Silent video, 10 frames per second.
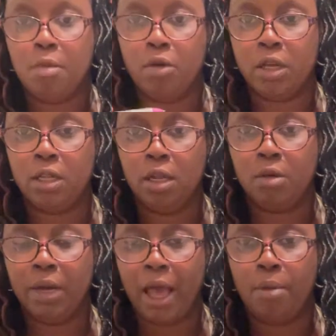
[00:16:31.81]
on the glitter
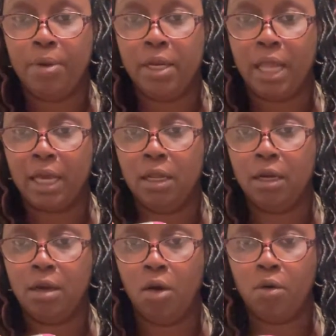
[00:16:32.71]
without putting that
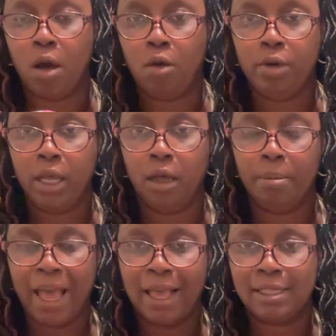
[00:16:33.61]
clear coat on there
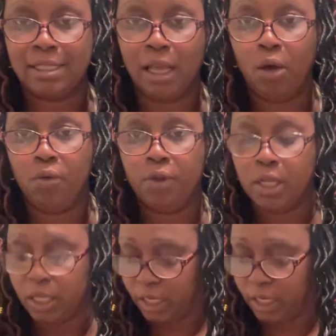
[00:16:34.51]
by itself,